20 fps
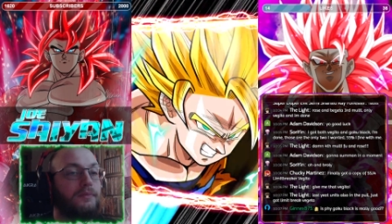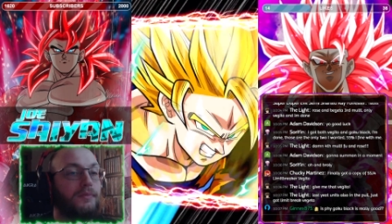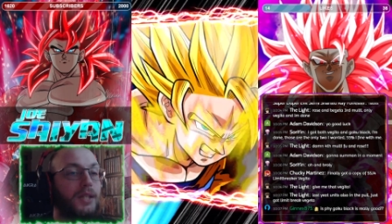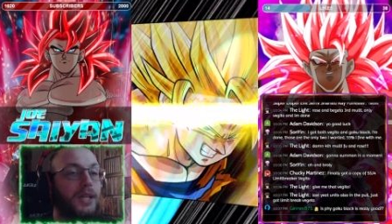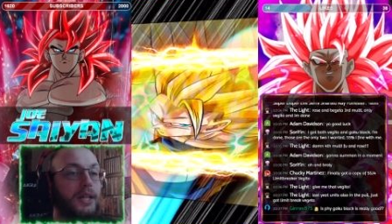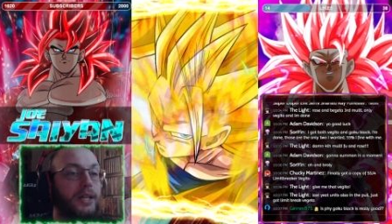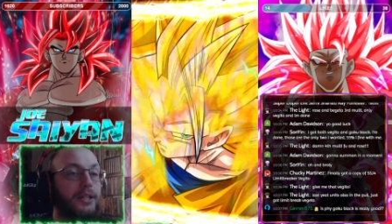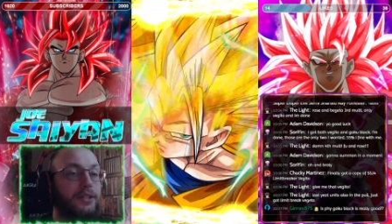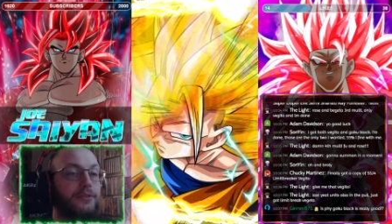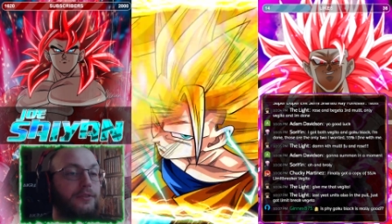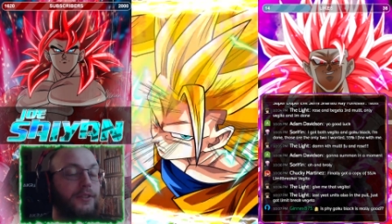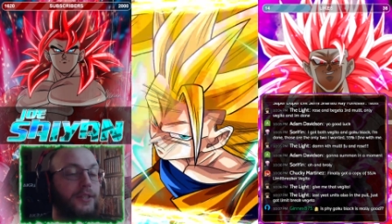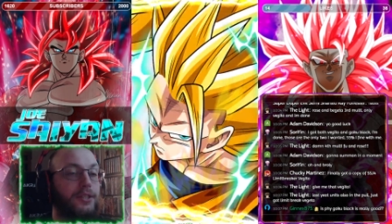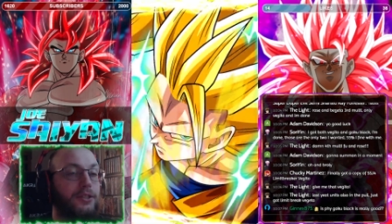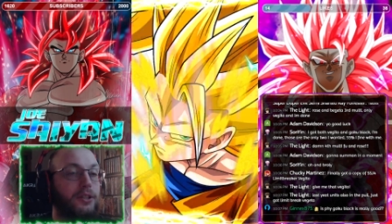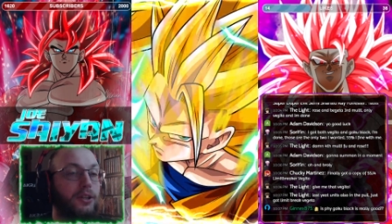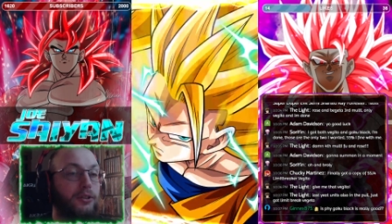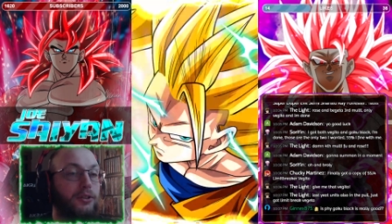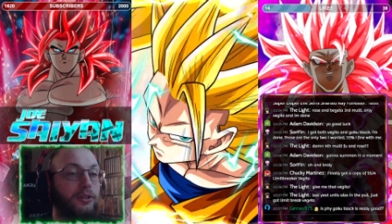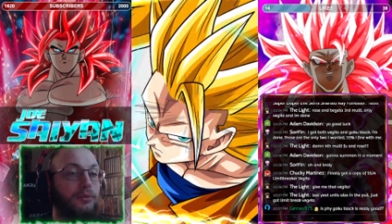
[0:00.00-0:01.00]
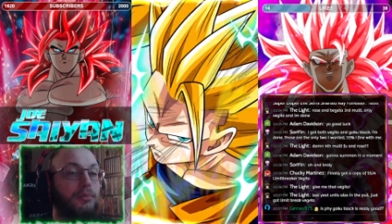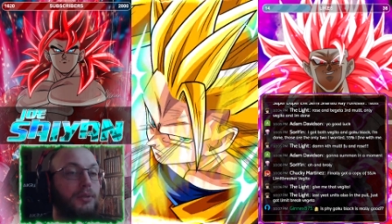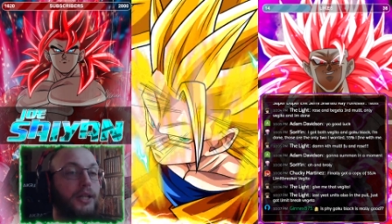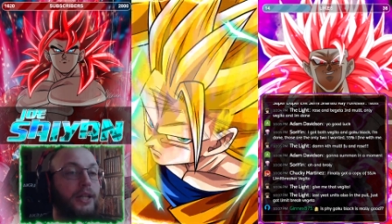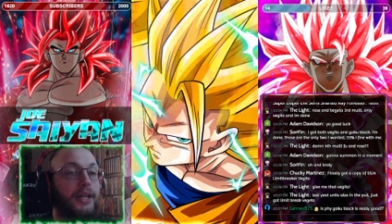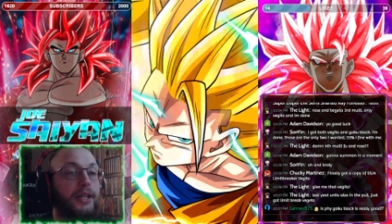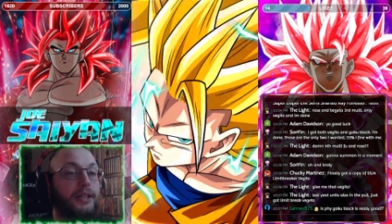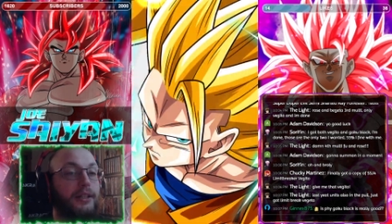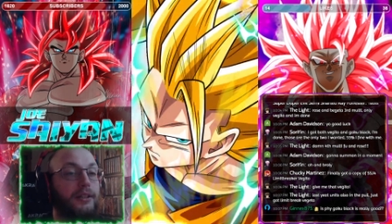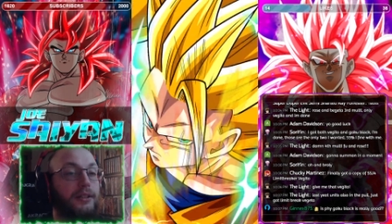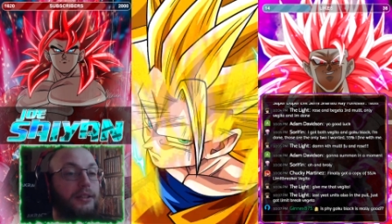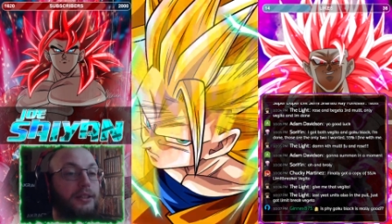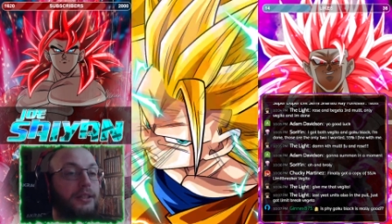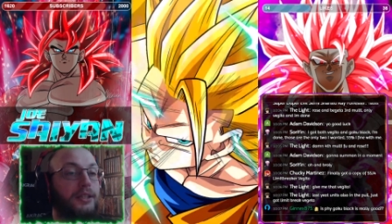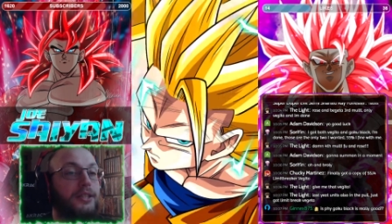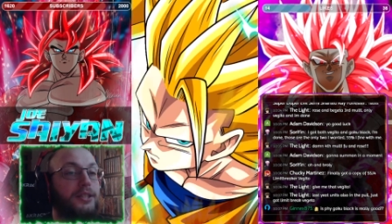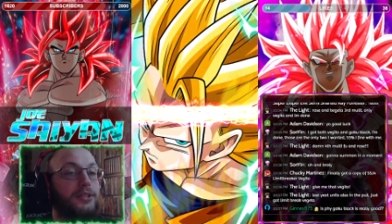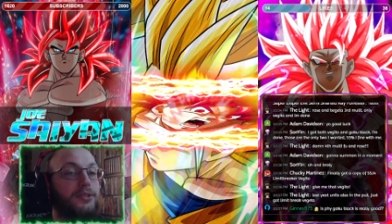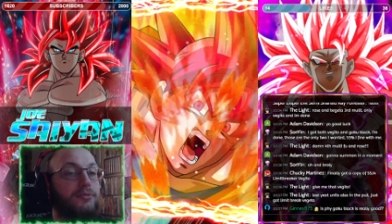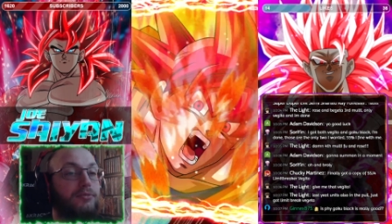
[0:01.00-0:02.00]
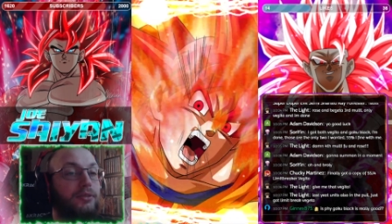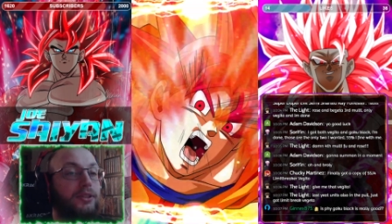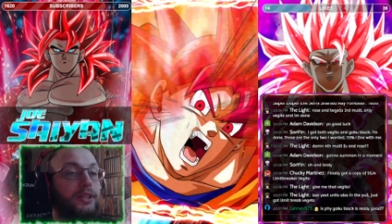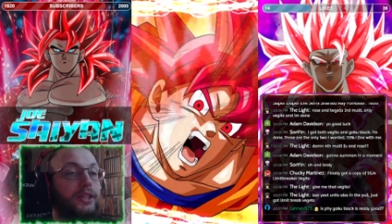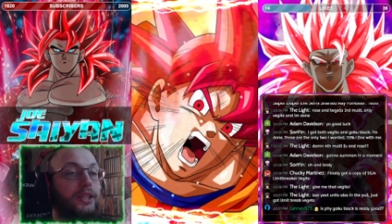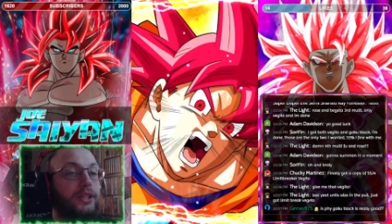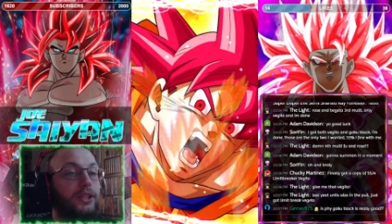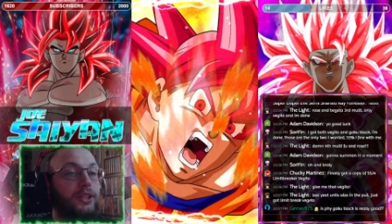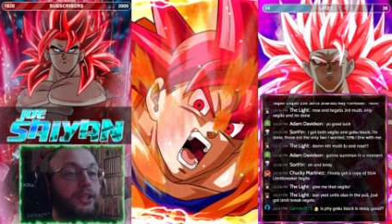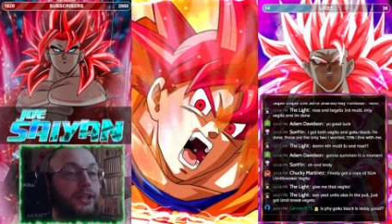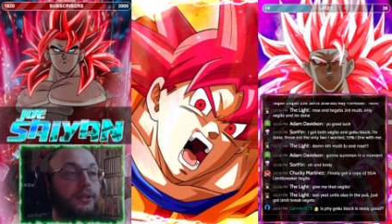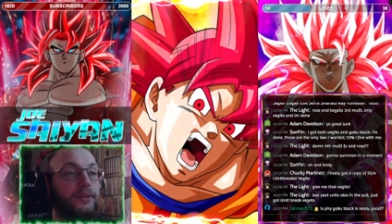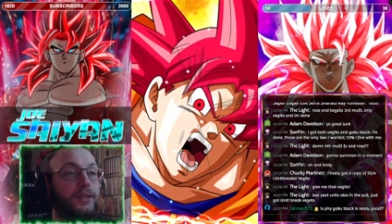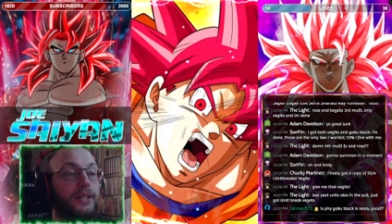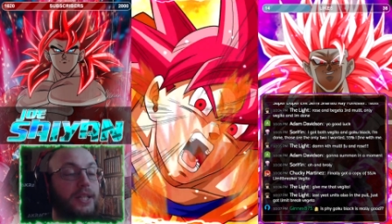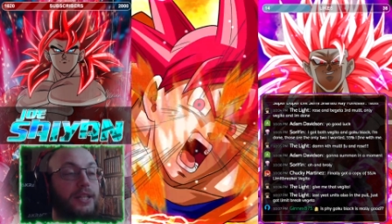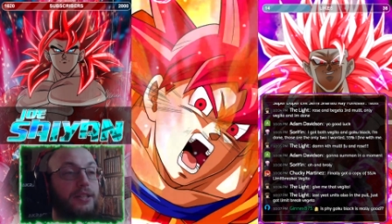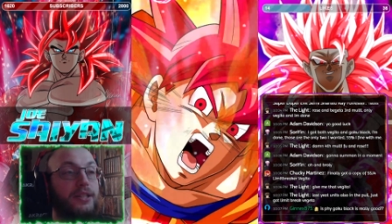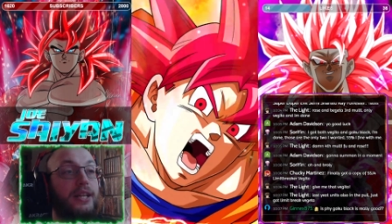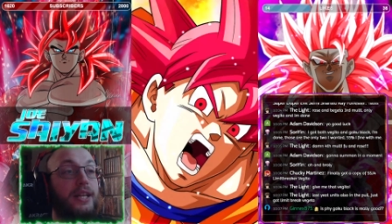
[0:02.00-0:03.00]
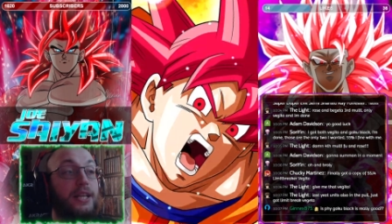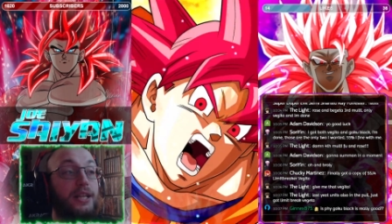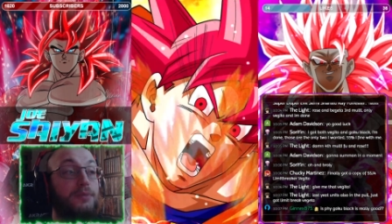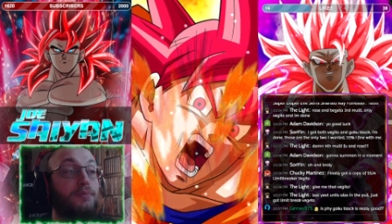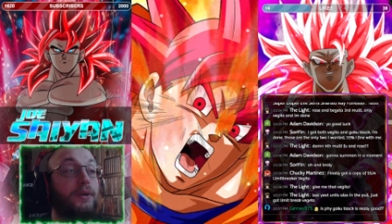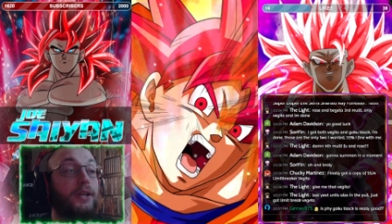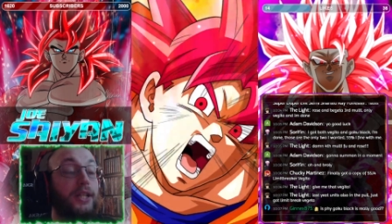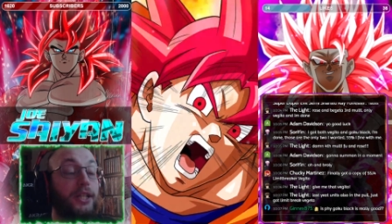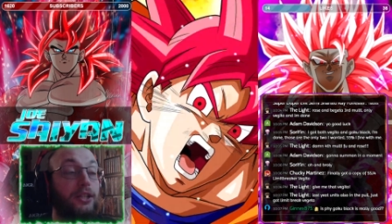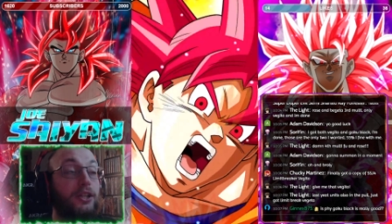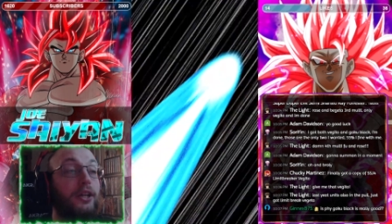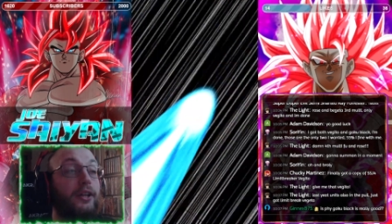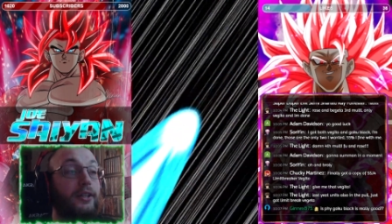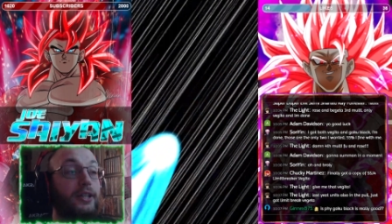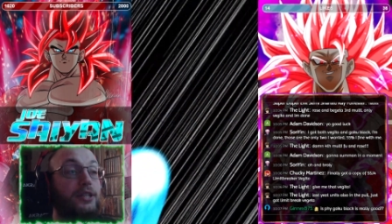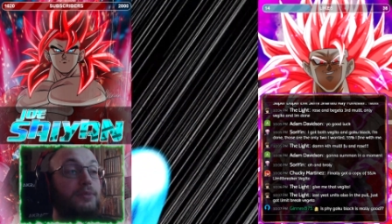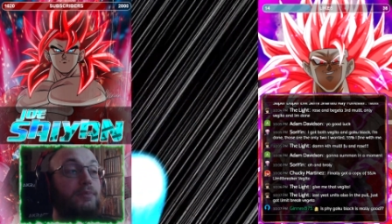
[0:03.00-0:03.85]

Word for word: Is Fizz Goku Black is really good. He's, he's pretty good. He's